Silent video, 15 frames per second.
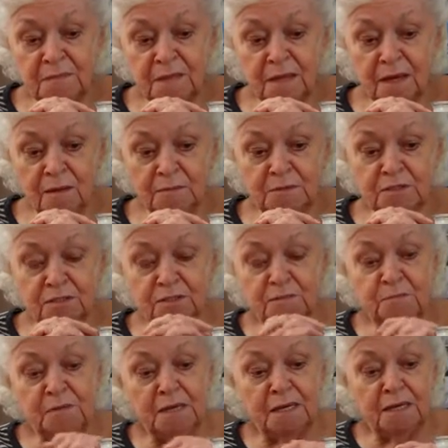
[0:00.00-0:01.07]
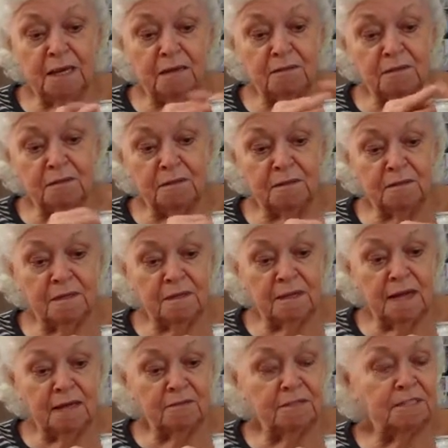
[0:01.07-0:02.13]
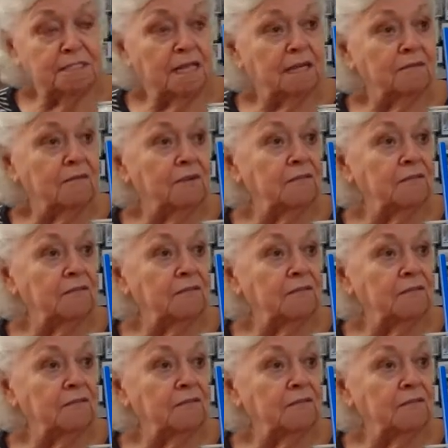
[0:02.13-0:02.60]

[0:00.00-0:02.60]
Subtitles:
he helps us pick out a house on